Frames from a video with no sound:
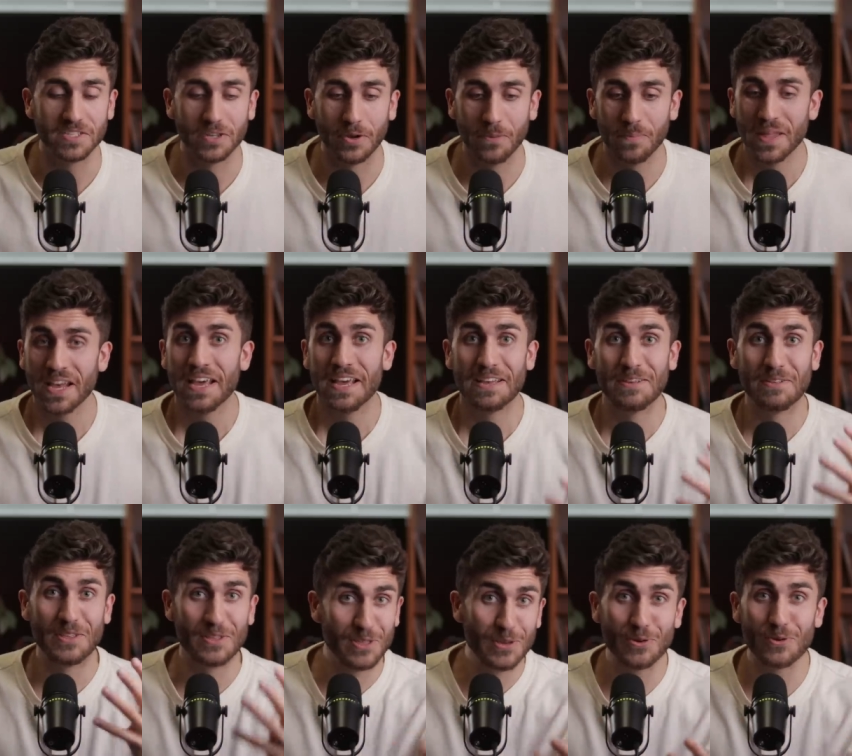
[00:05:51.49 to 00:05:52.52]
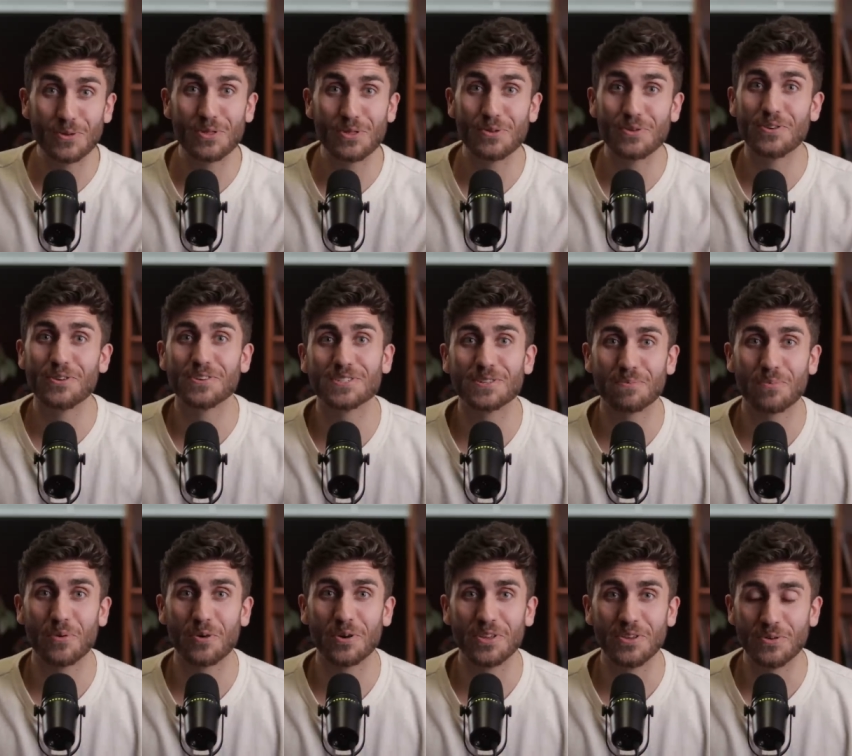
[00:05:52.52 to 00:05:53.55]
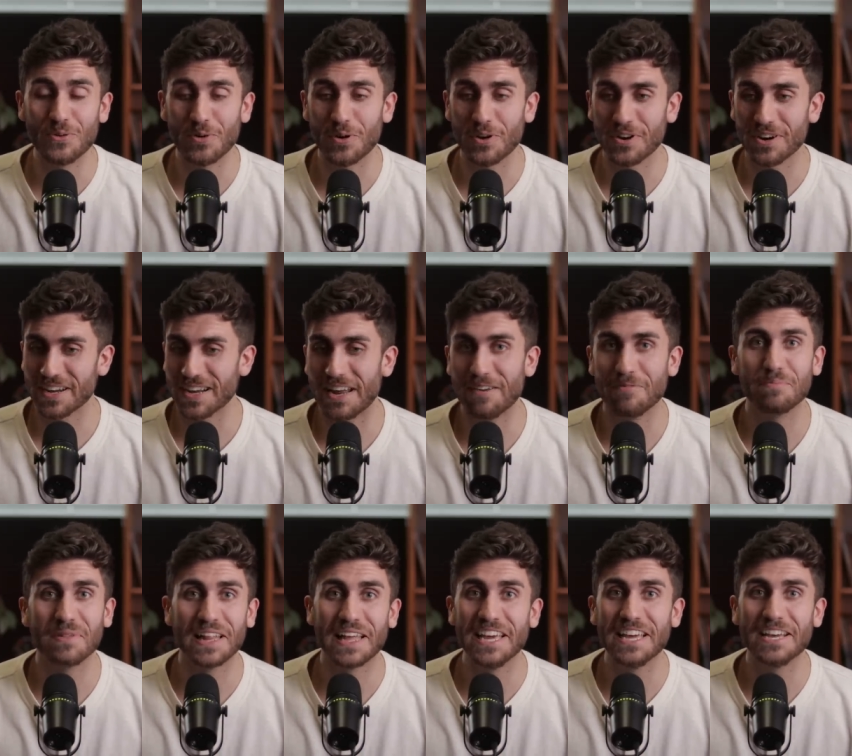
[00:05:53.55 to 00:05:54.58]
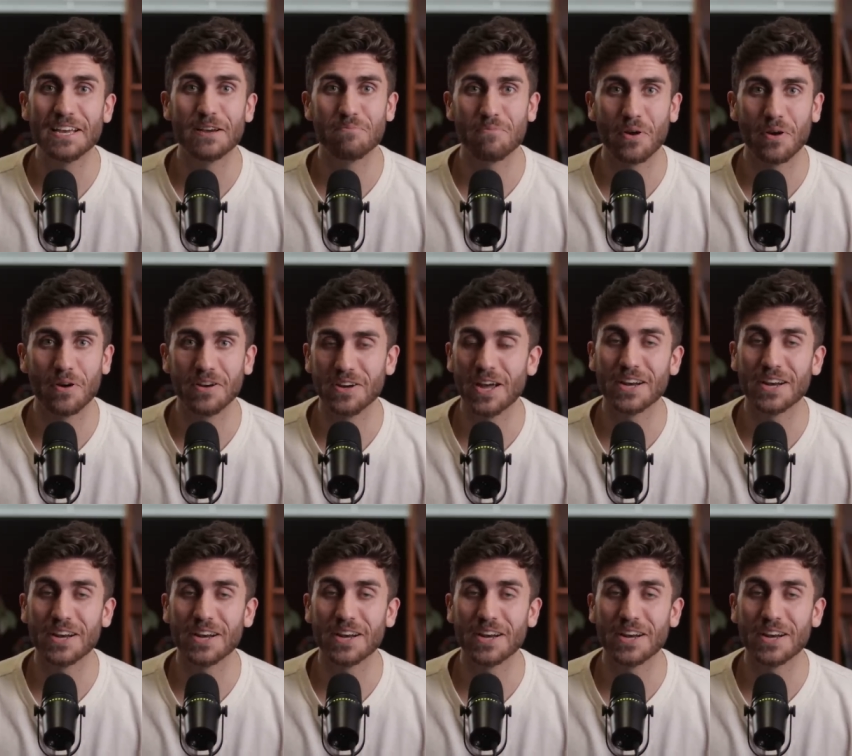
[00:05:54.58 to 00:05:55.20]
So you, through your support, you are kind of playing a part,